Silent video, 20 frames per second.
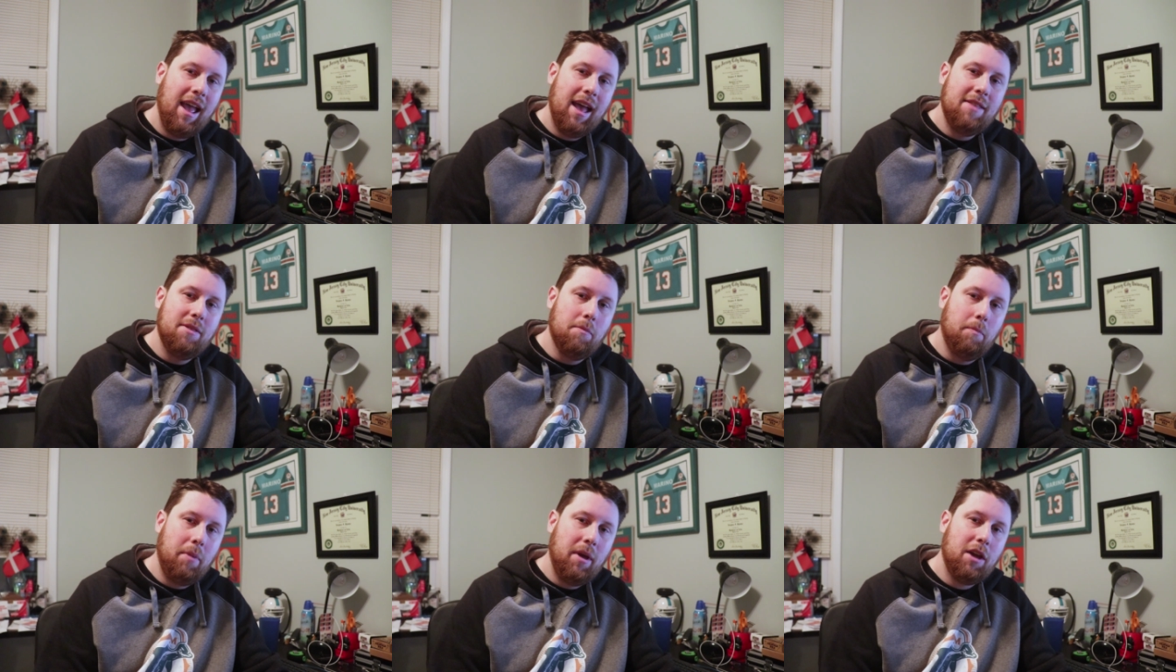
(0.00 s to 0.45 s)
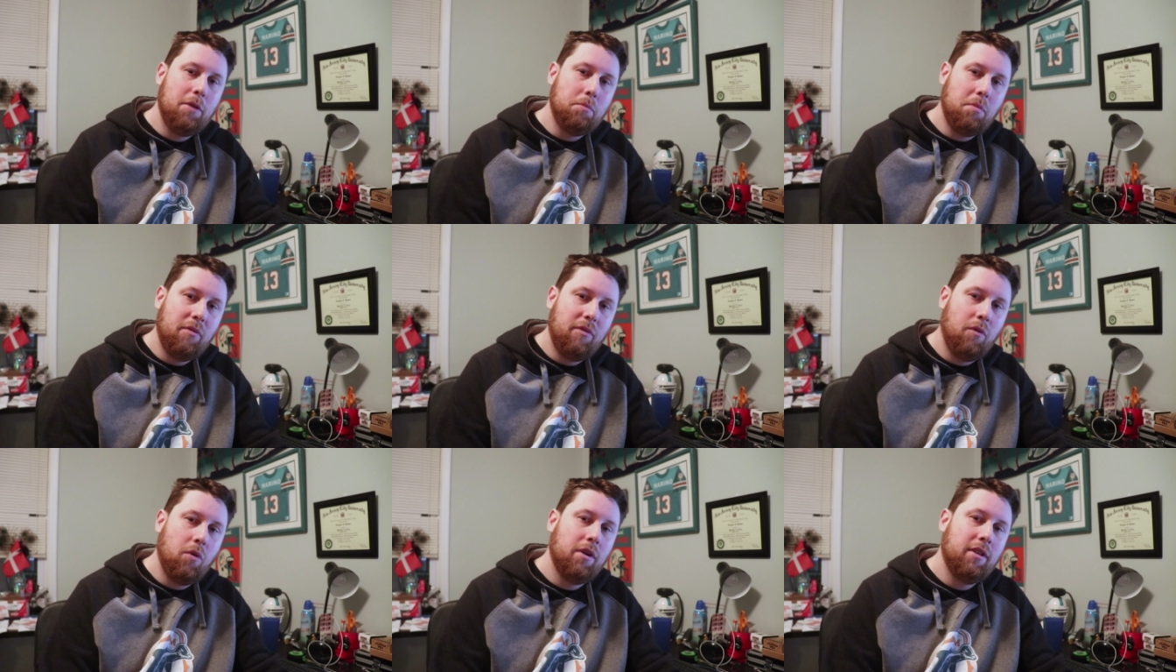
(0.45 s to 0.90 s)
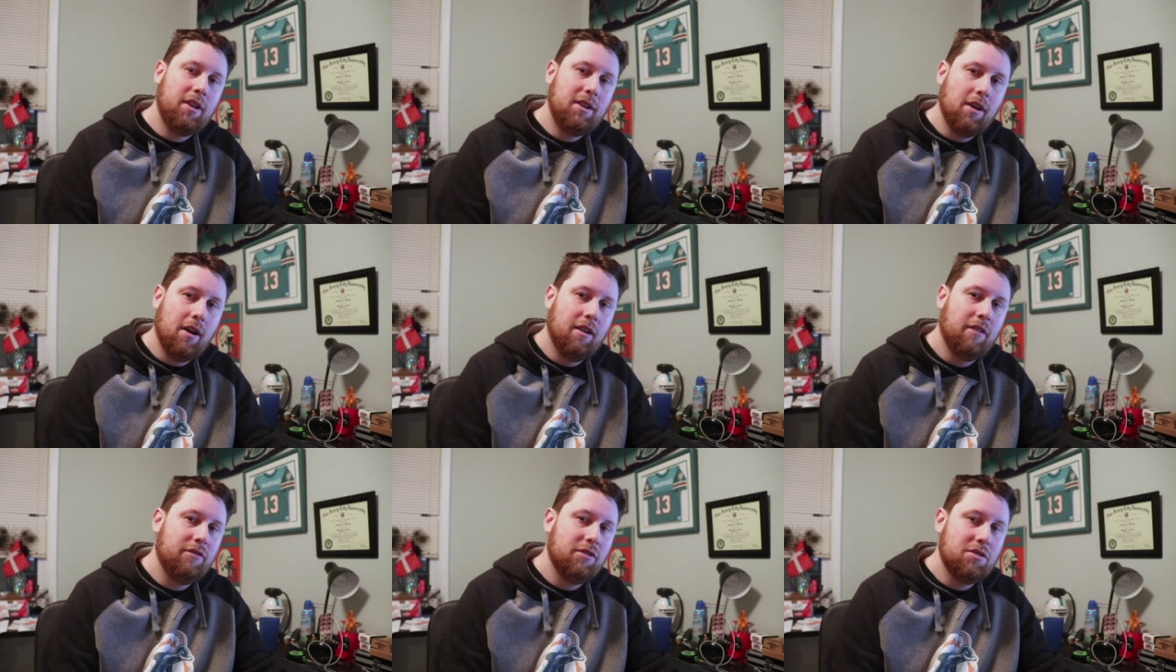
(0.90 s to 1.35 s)
and the pick before the
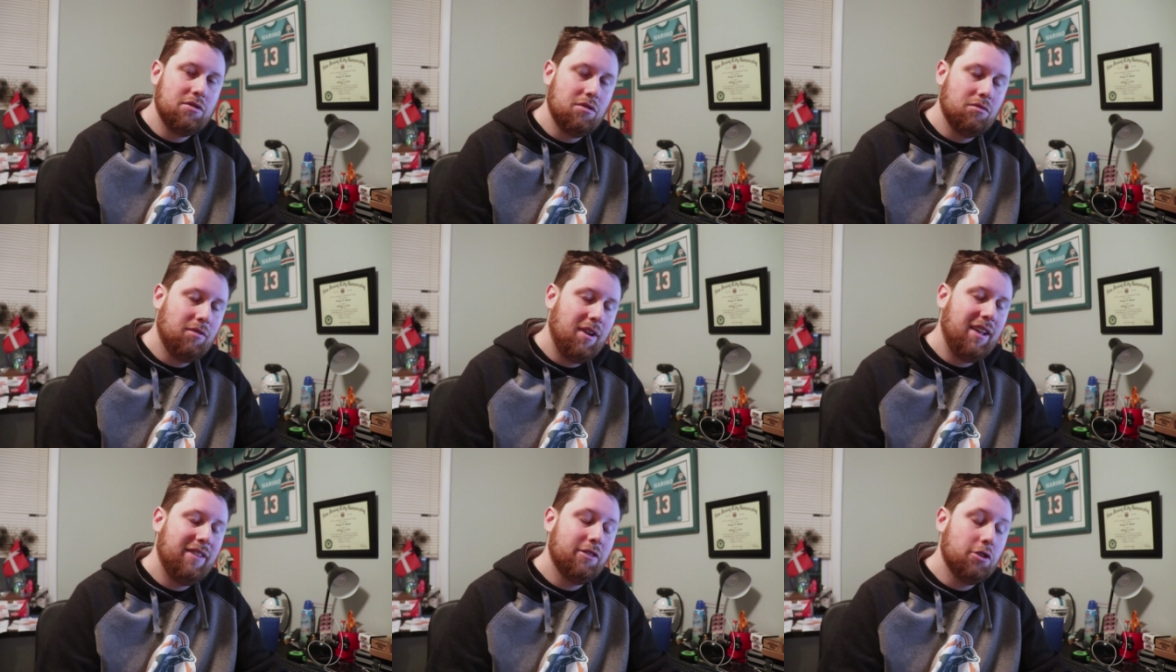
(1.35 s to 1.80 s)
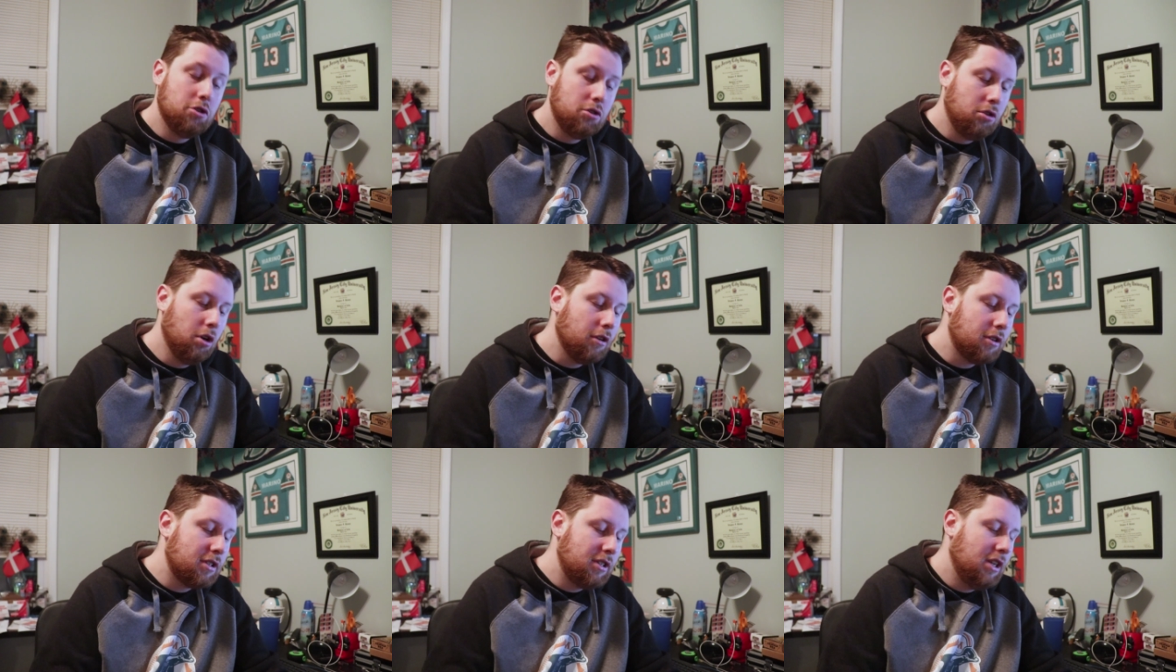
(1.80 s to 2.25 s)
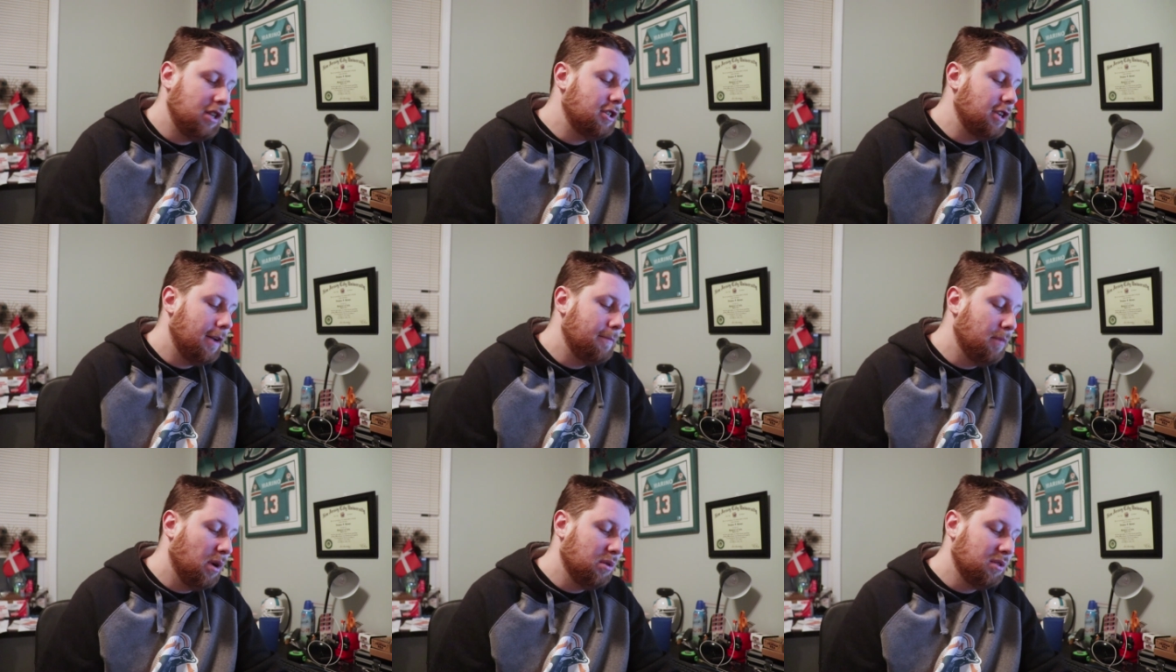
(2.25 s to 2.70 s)
Dolphins, the Ravens took C
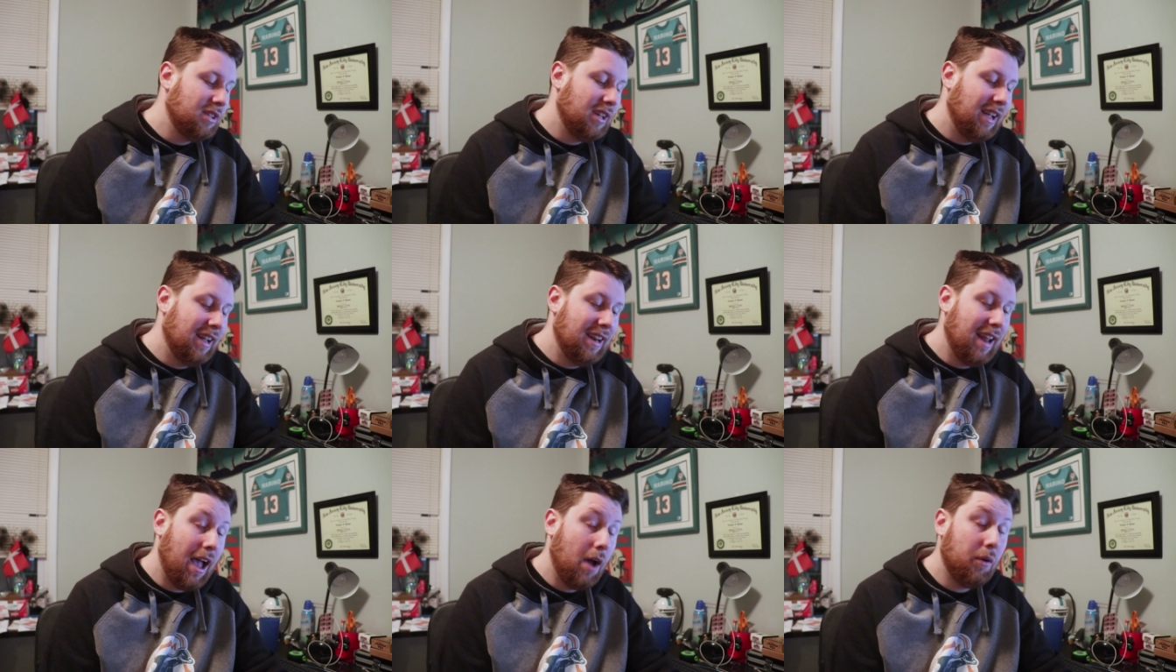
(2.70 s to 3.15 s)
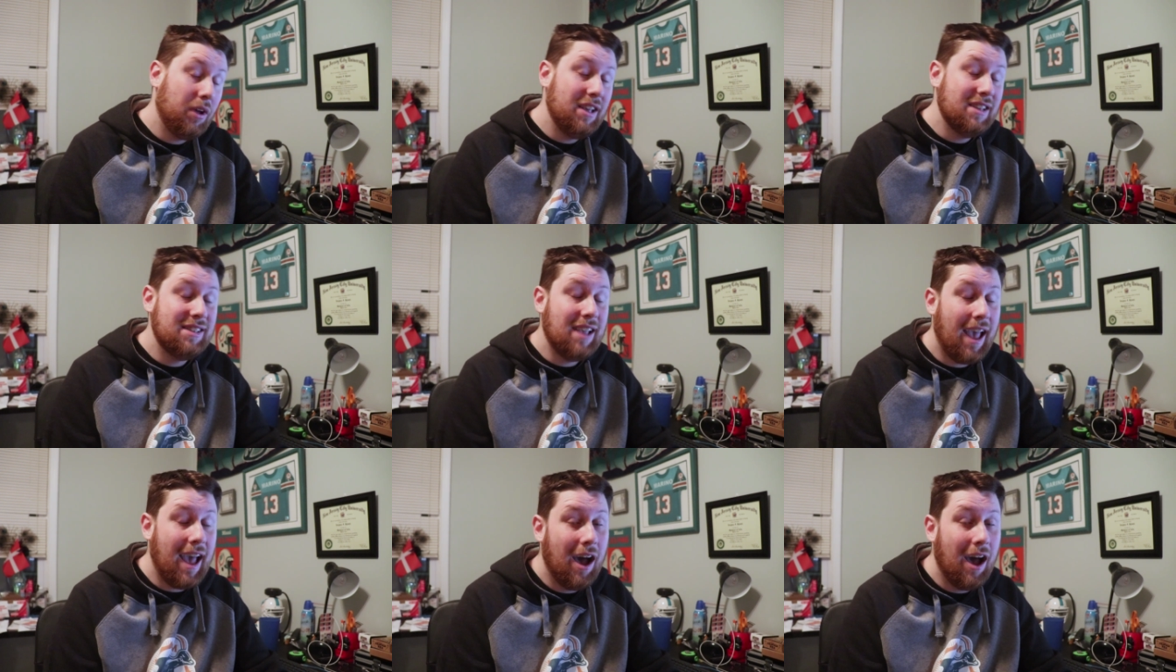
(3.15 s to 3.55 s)
J Mosley, and now he's